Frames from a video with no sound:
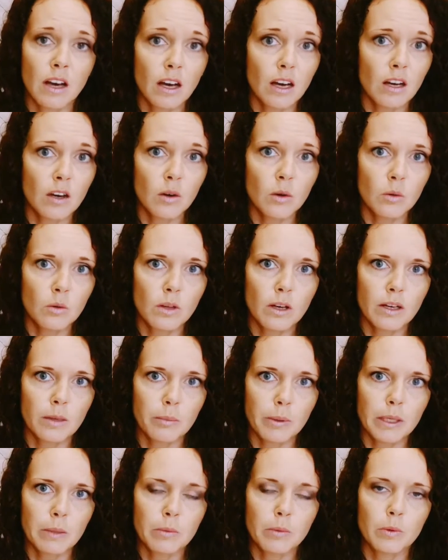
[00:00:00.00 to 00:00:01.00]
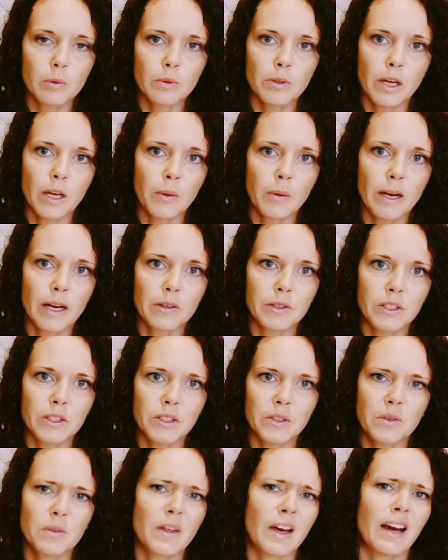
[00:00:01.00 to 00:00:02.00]
a whole lot of people know how to
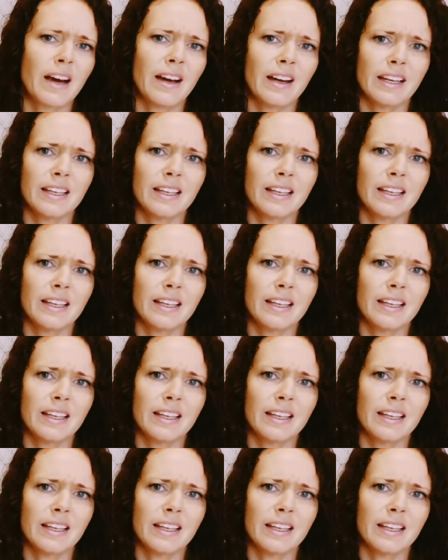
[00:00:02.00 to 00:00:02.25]
do that,